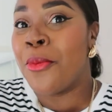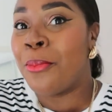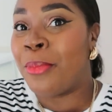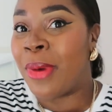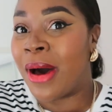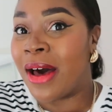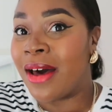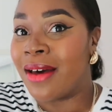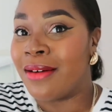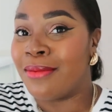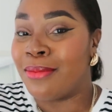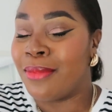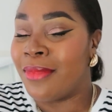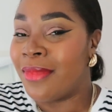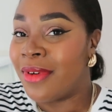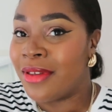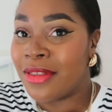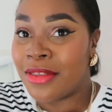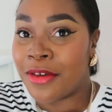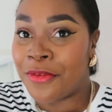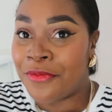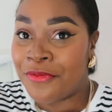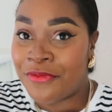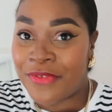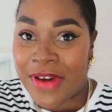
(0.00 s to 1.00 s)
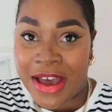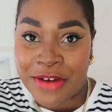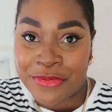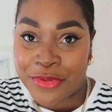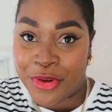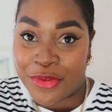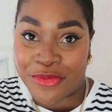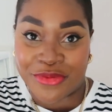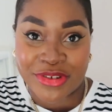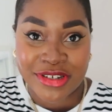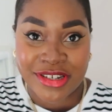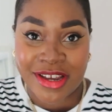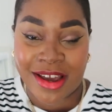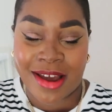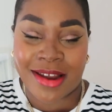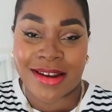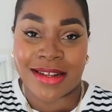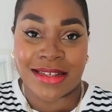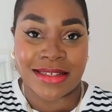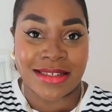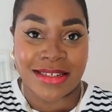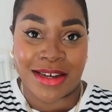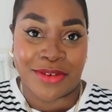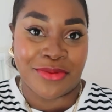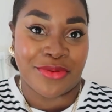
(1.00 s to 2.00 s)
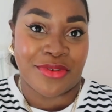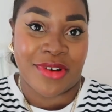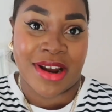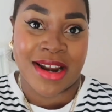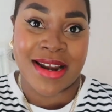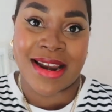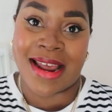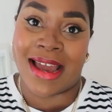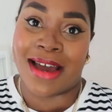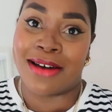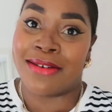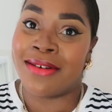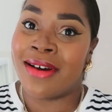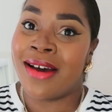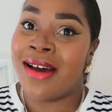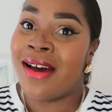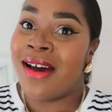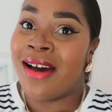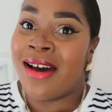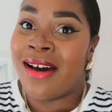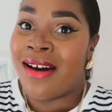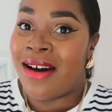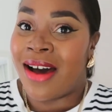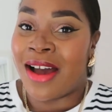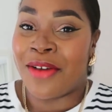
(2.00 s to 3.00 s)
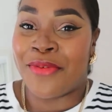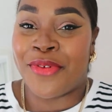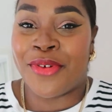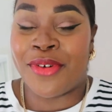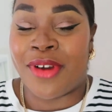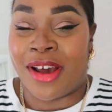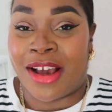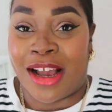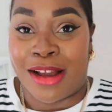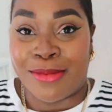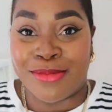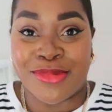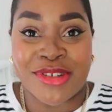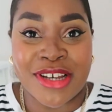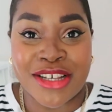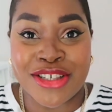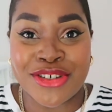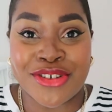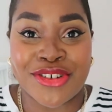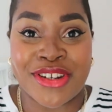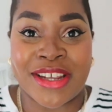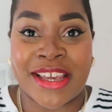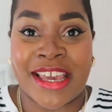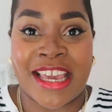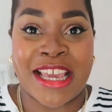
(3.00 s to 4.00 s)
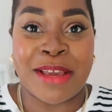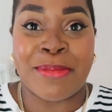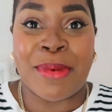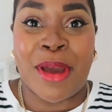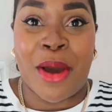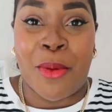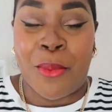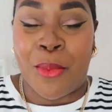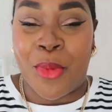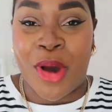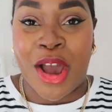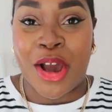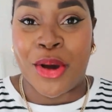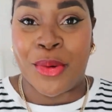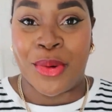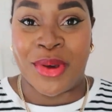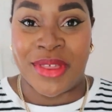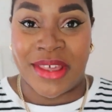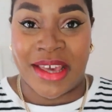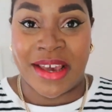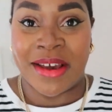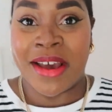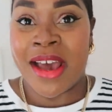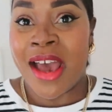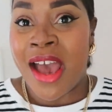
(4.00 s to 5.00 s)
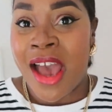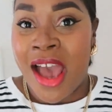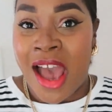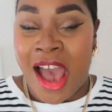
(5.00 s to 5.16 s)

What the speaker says: But the faff of returning stuff right now, I feel like I'm just going to keep it and work with it.